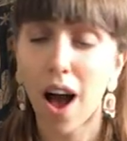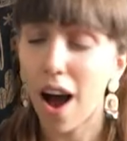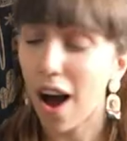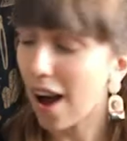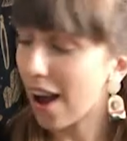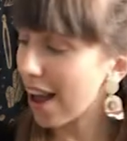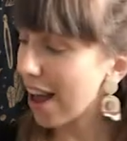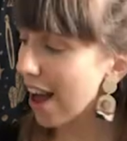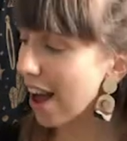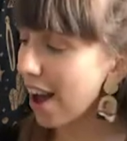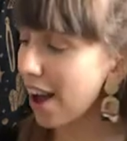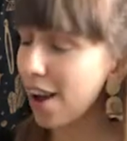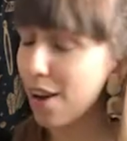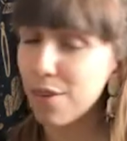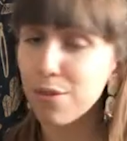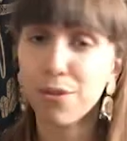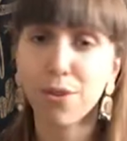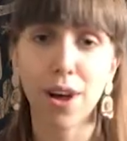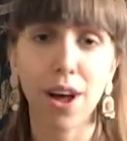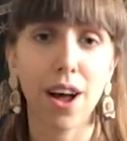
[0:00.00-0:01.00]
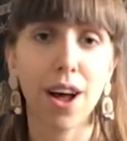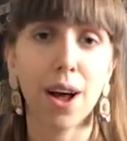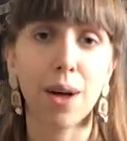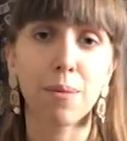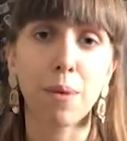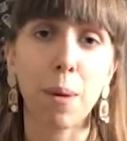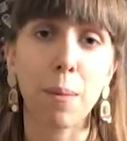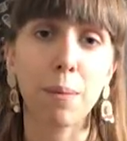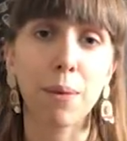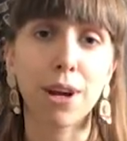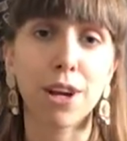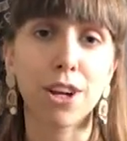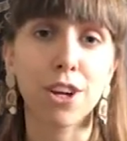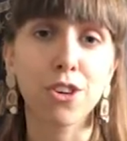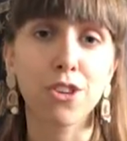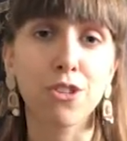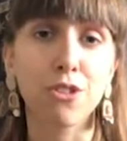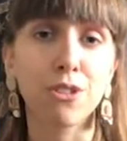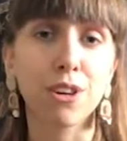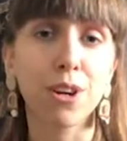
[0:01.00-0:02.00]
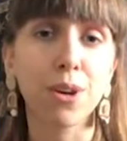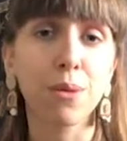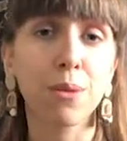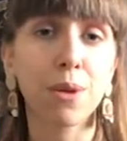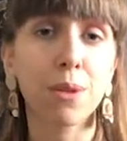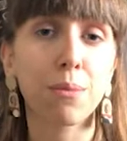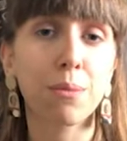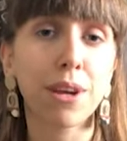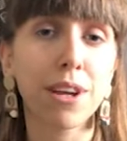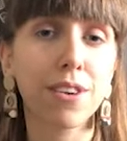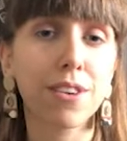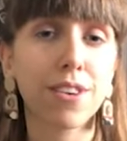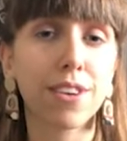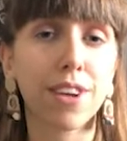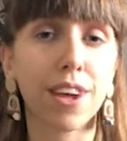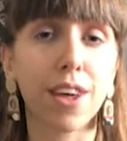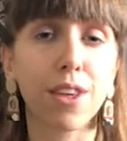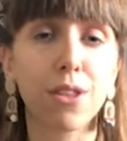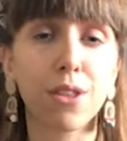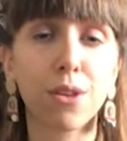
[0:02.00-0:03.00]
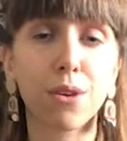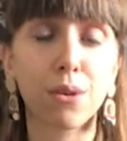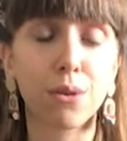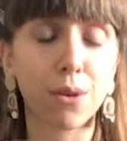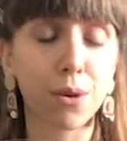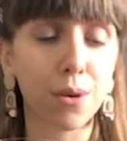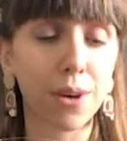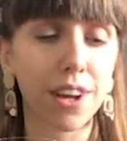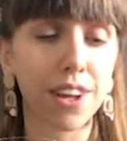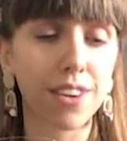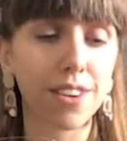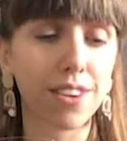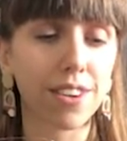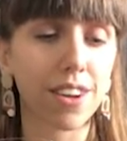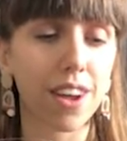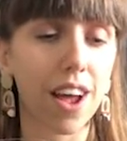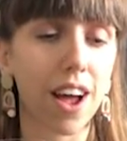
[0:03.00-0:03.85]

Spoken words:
I have my drink with me to get through it.